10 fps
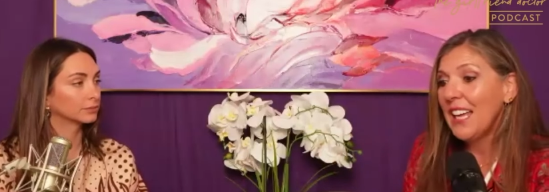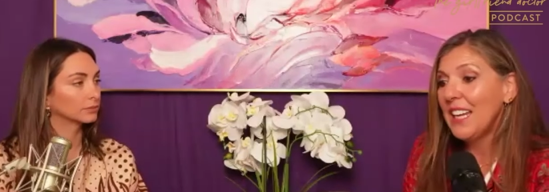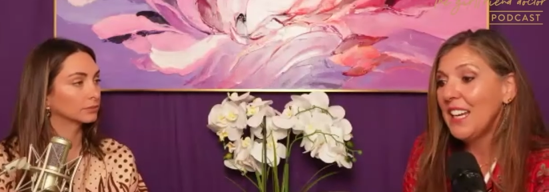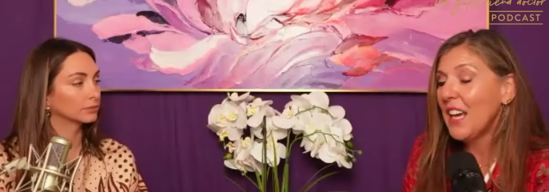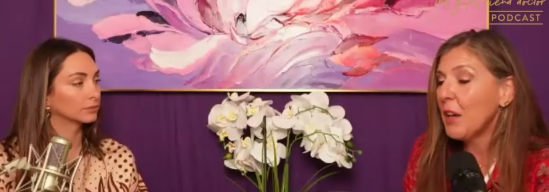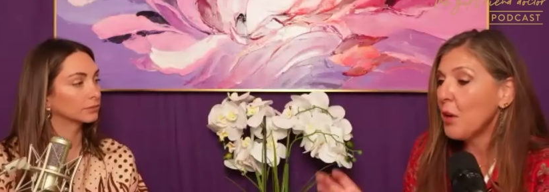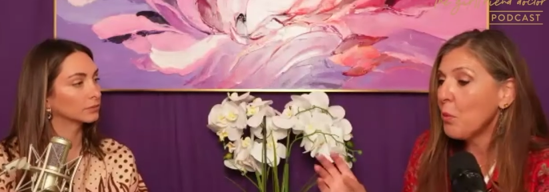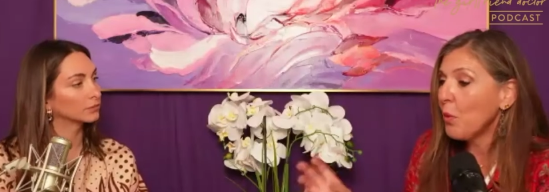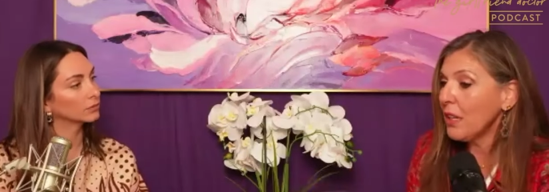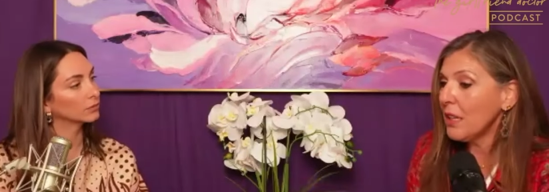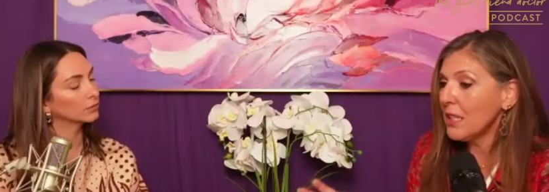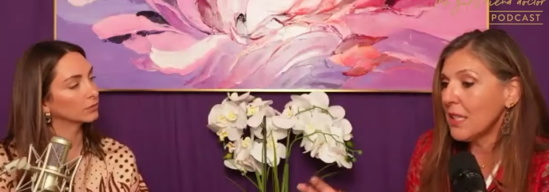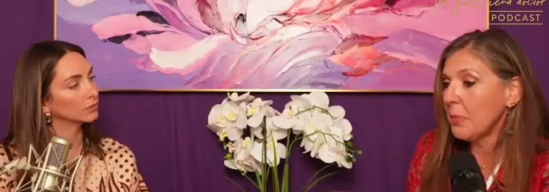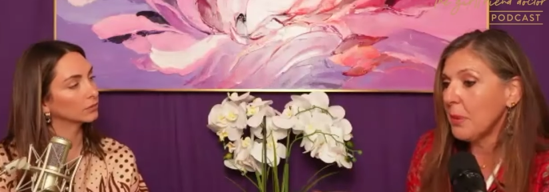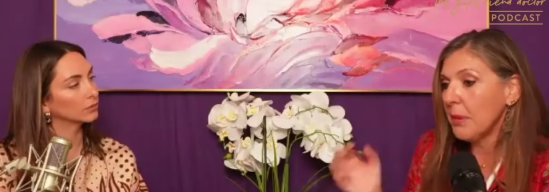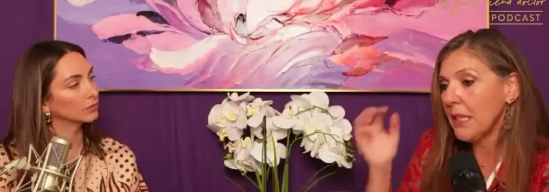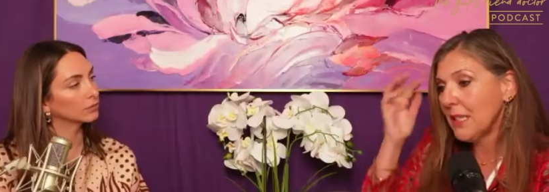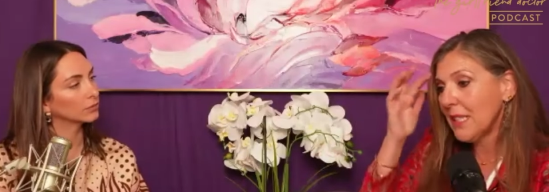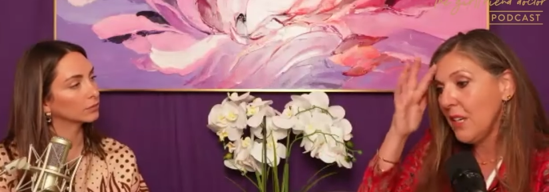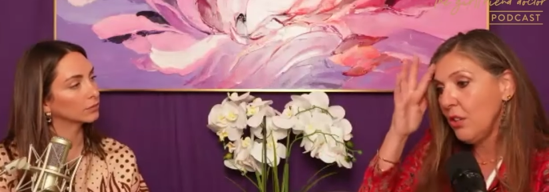Speaker 1: And one of the
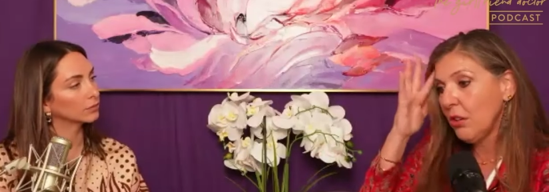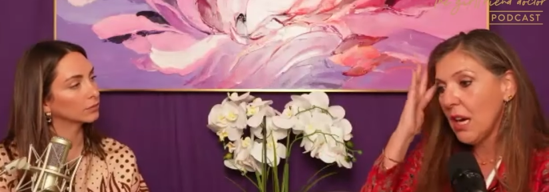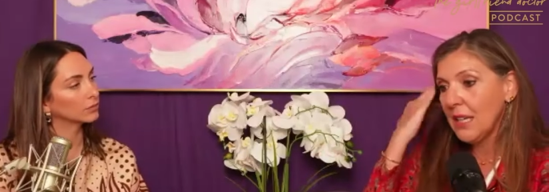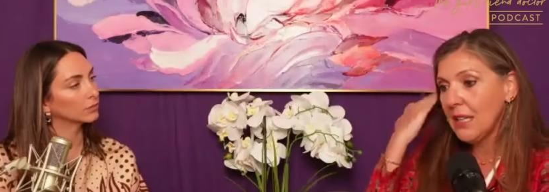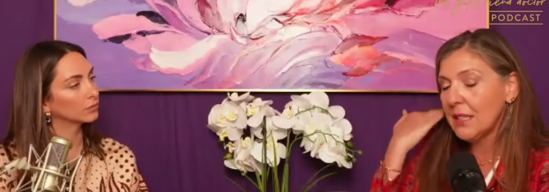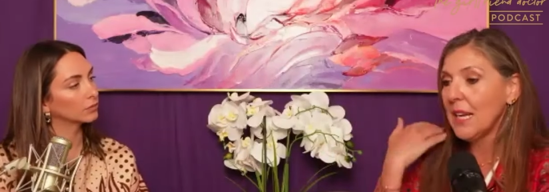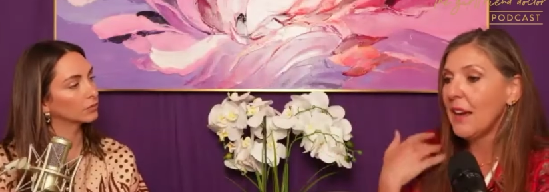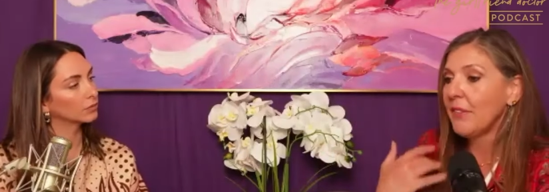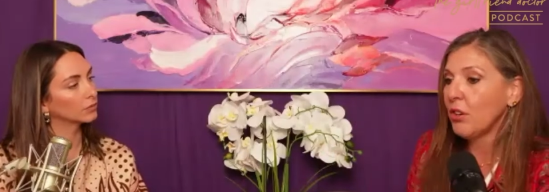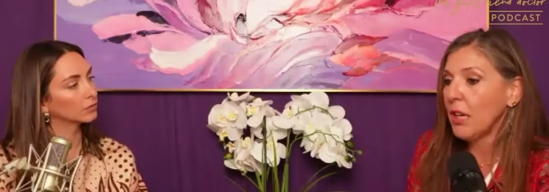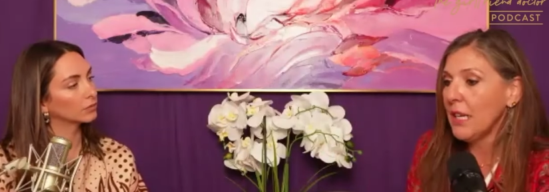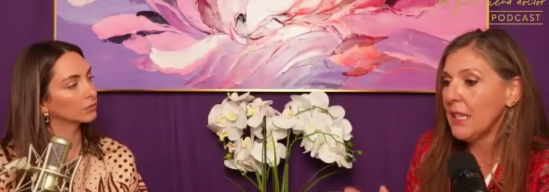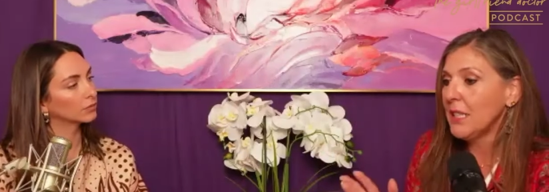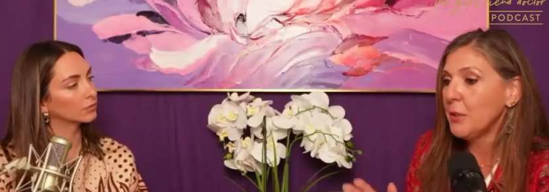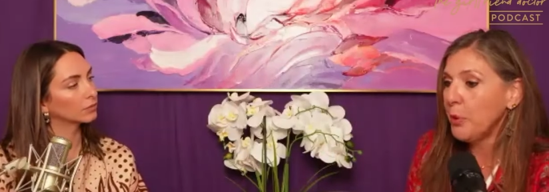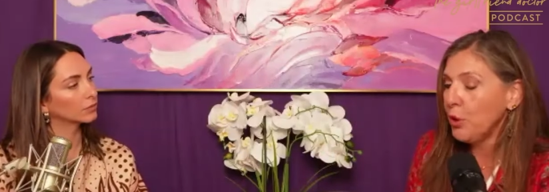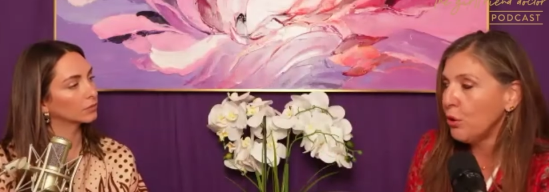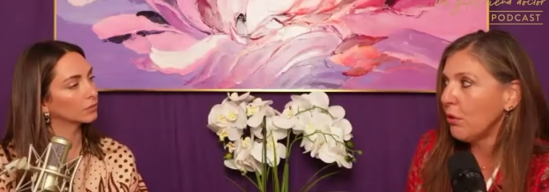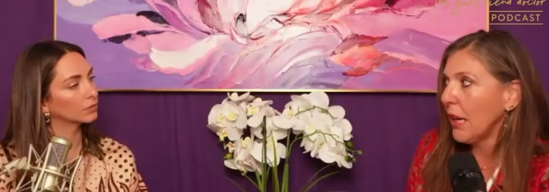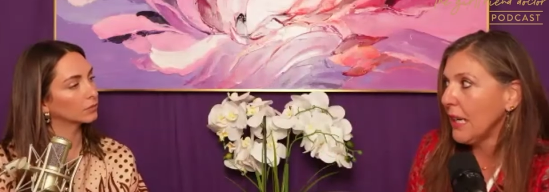supplements that you guys have created is
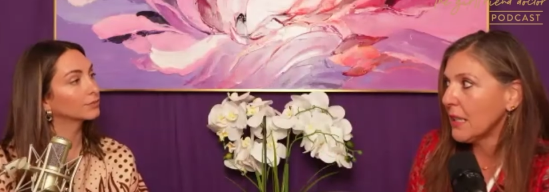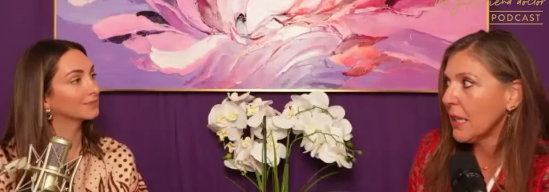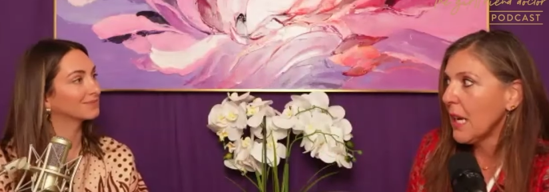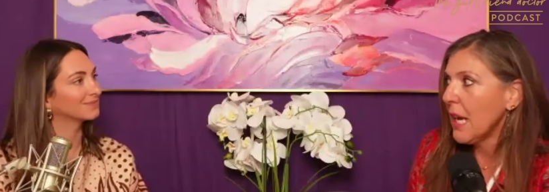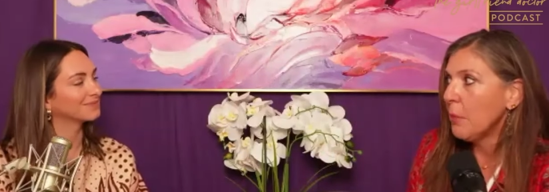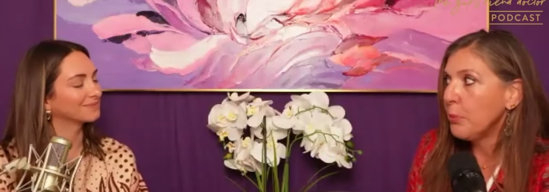butyrate.